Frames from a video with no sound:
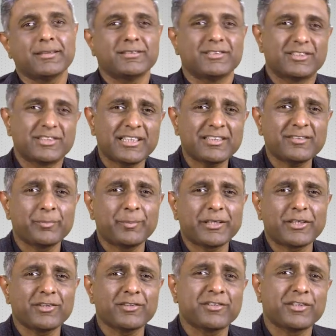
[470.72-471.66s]
Just
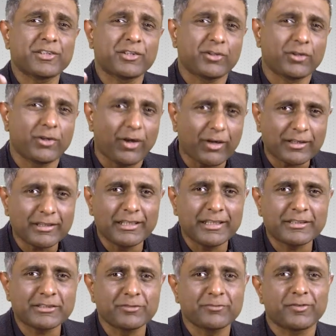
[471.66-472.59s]
because the
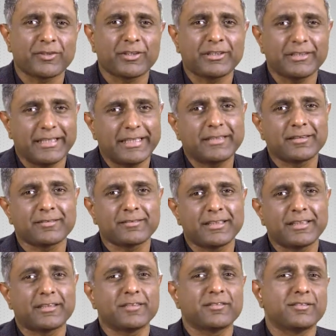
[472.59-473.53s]
correlation for a data
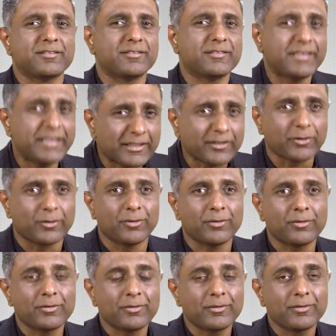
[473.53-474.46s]
set is
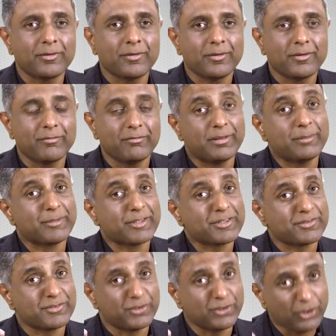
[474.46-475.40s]
0, we
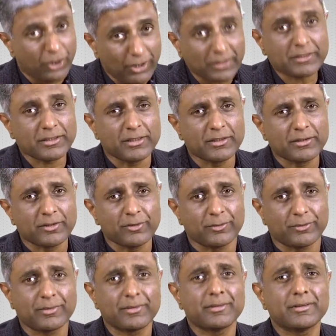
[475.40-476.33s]
must not
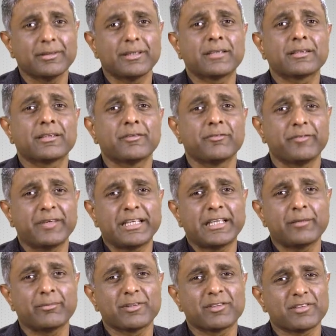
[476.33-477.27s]
conclude that the
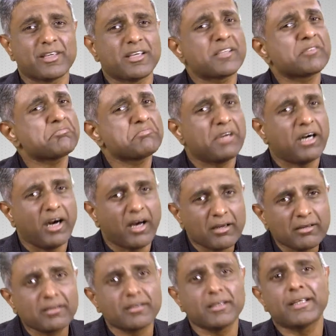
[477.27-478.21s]
variables are
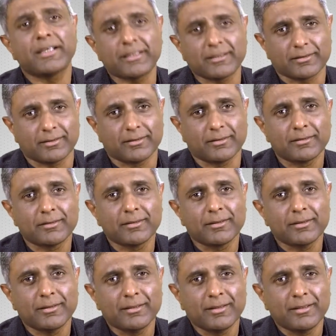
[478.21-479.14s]
unrelated.
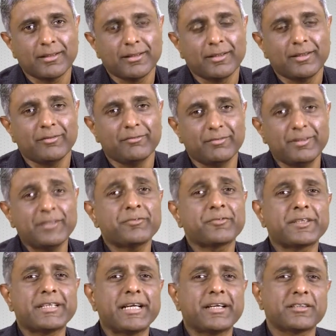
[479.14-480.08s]
We've
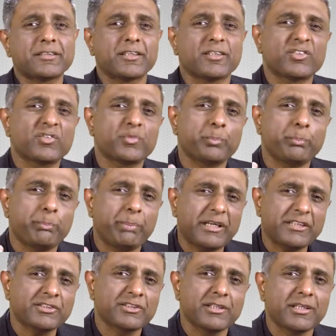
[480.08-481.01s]
created a
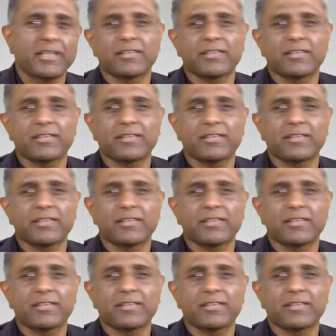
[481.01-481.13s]
special